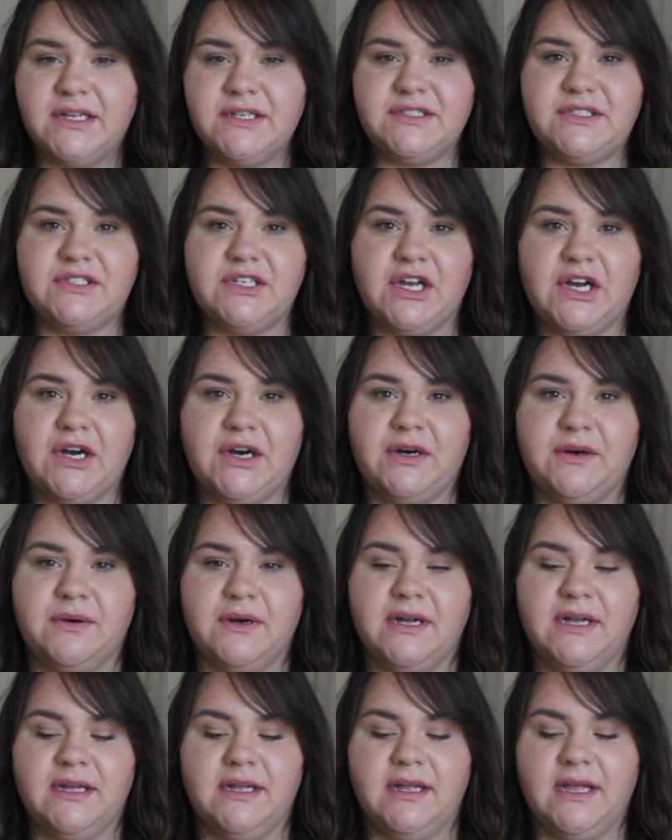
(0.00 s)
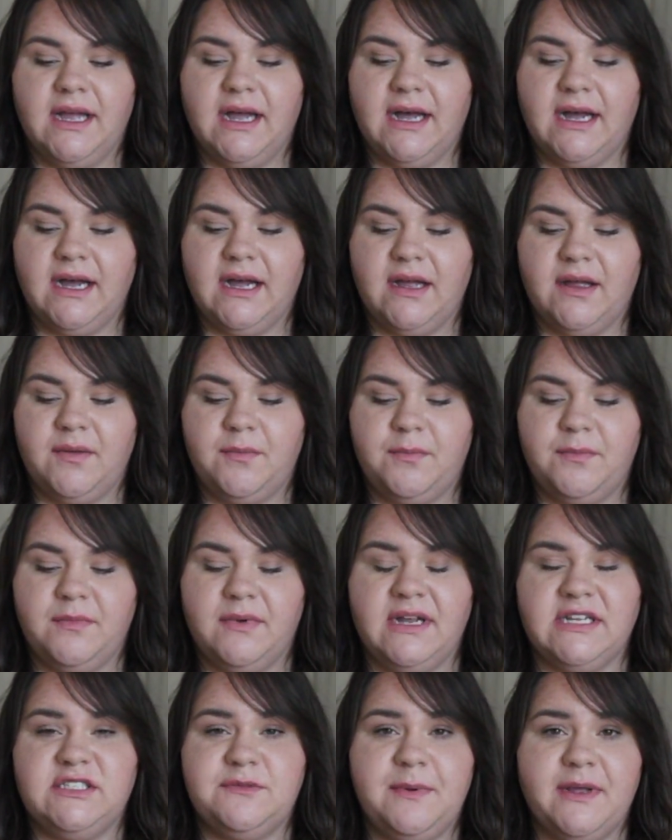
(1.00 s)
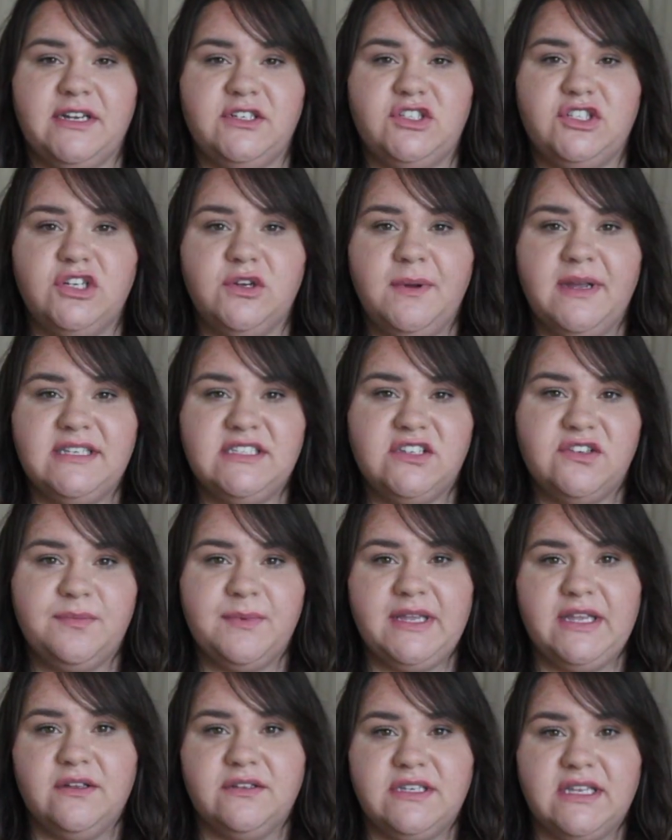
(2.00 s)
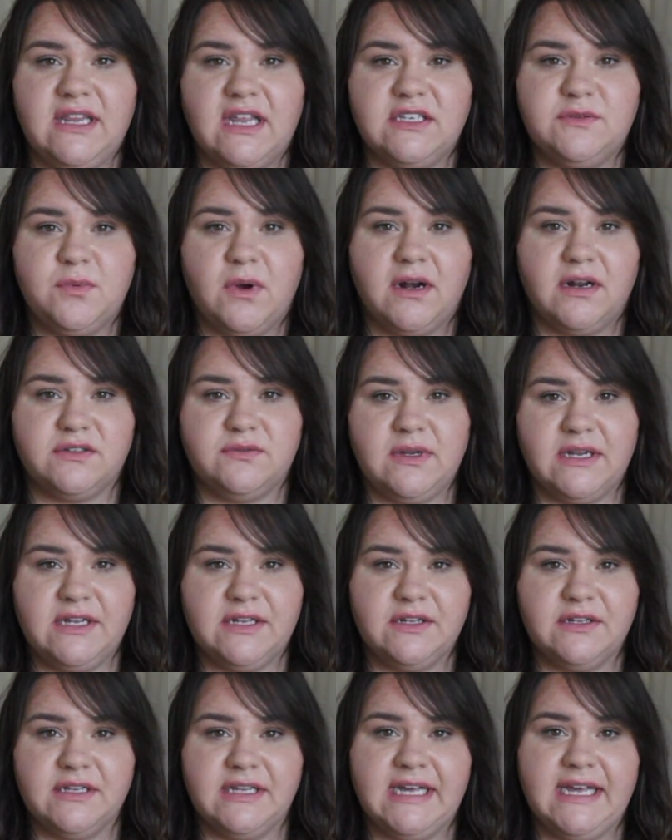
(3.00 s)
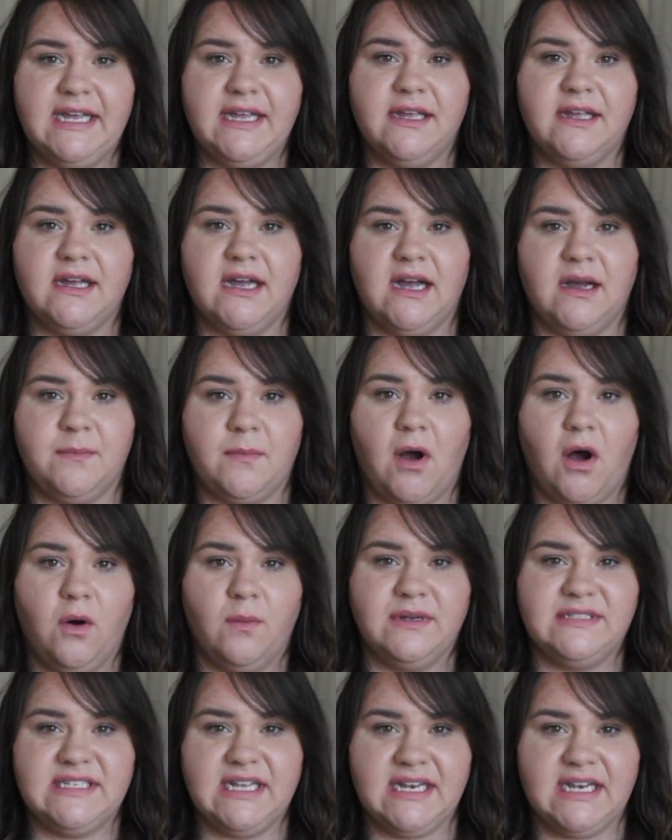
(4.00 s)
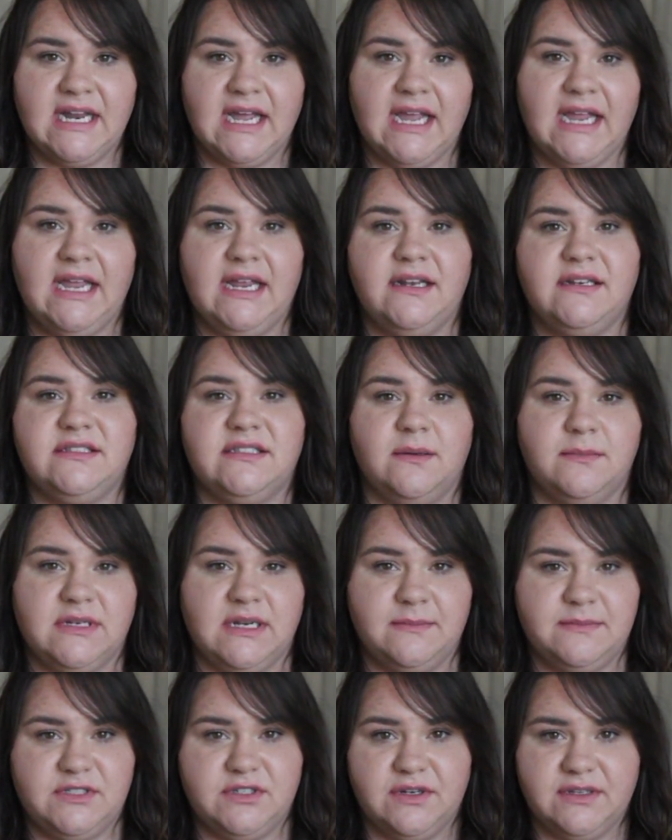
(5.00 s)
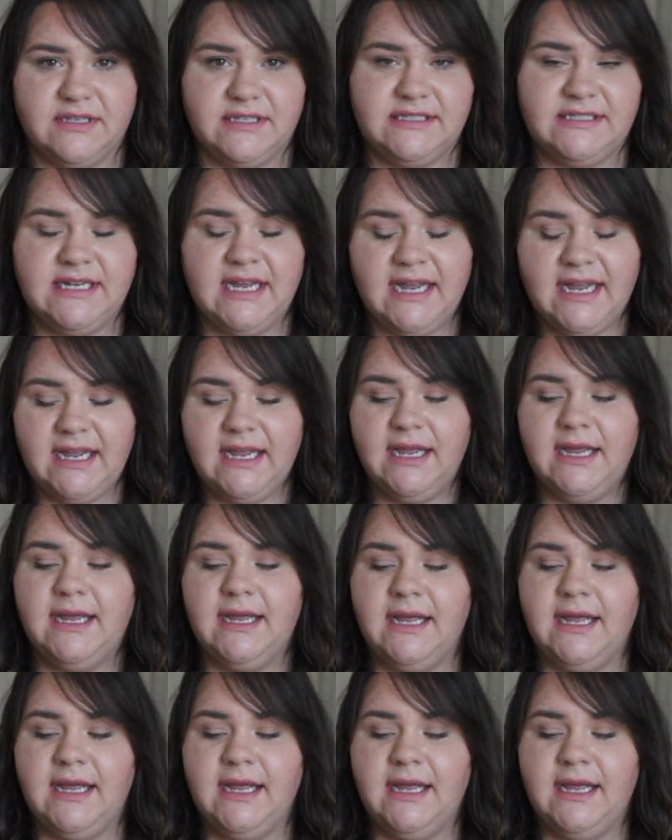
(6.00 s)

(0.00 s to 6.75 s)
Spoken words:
So it's been 2 weeks of me using these products regularly, always at night, sometimes during the day.